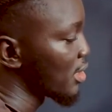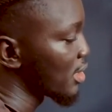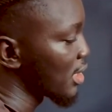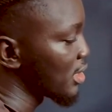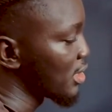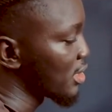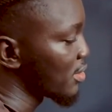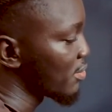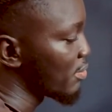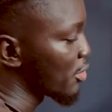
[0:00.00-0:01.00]
That is
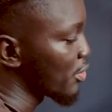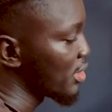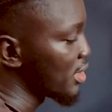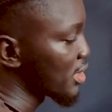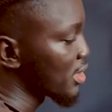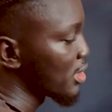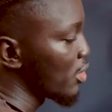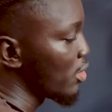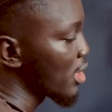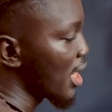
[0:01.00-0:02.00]
between this
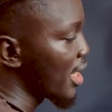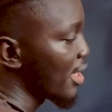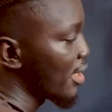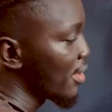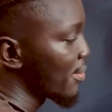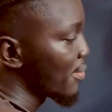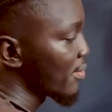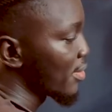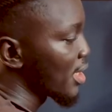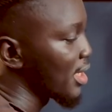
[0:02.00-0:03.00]
high
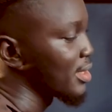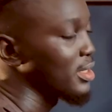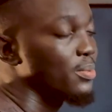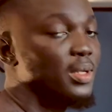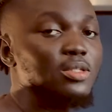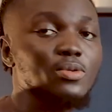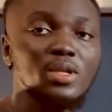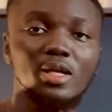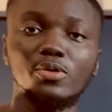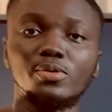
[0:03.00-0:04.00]
and this
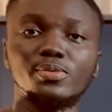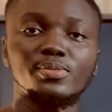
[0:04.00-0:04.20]
particular low.